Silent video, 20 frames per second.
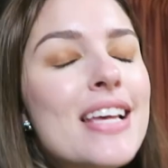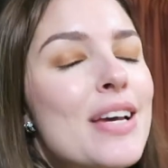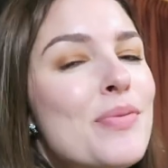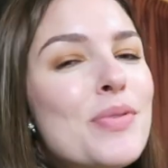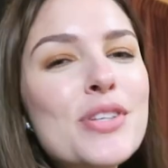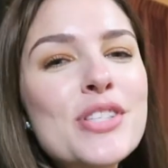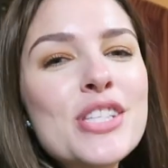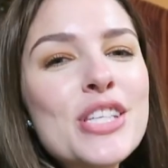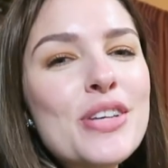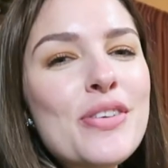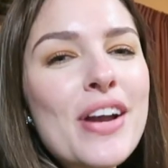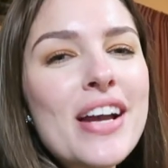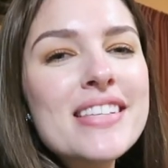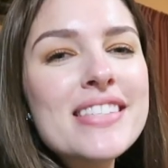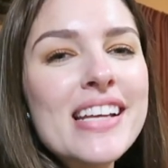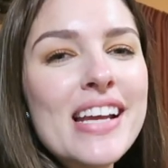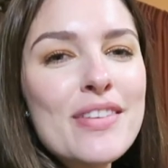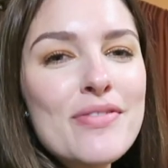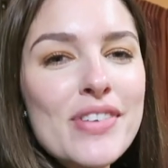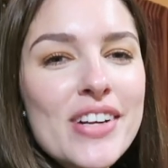And we'll see you
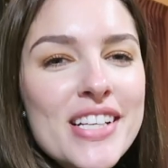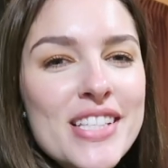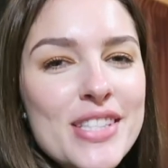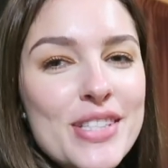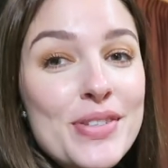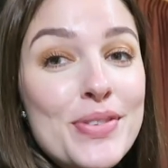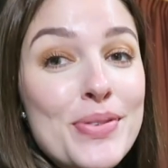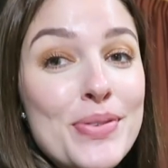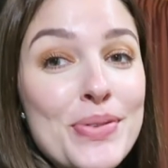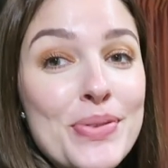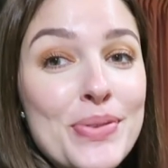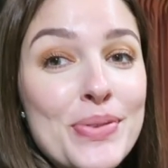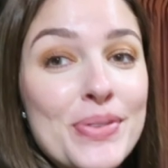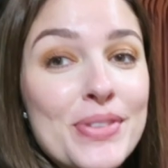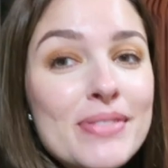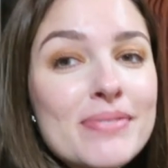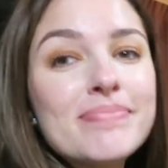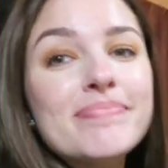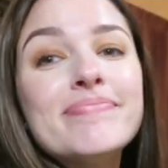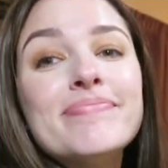guys again very
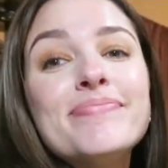soon.